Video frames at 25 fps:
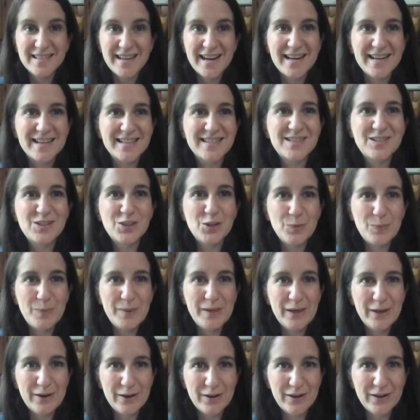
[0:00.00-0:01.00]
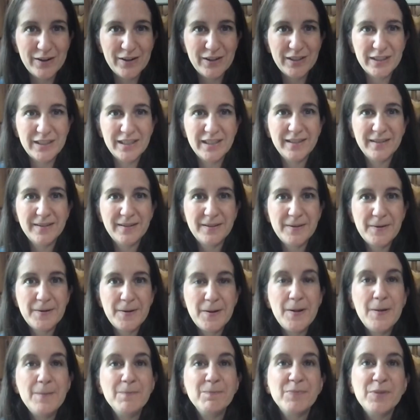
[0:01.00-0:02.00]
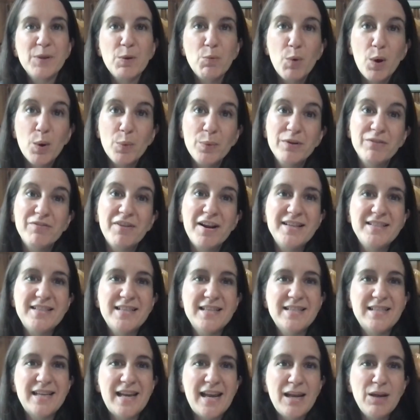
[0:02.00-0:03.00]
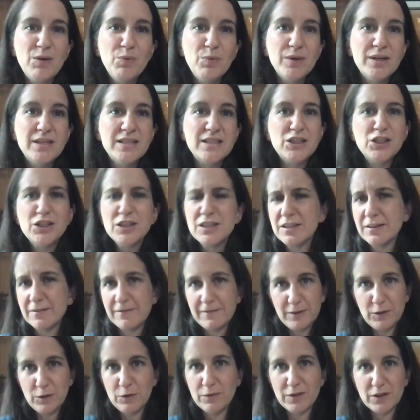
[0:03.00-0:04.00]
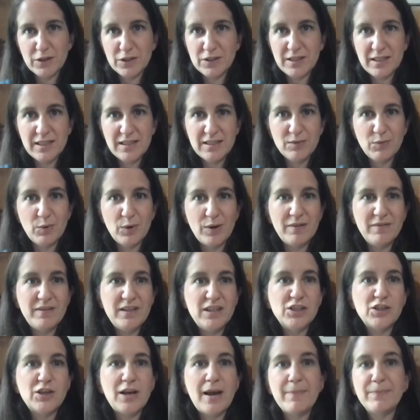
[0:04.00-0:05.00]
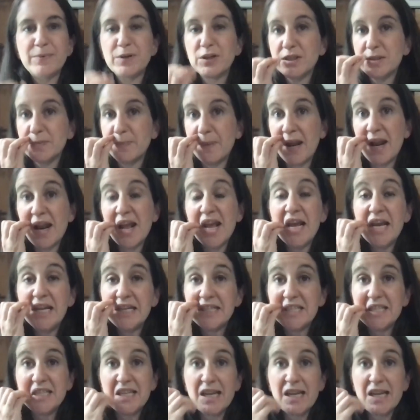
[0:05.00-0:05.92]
What we read today was just a few verses of one of these chapters, but today we're actually going to cover chapters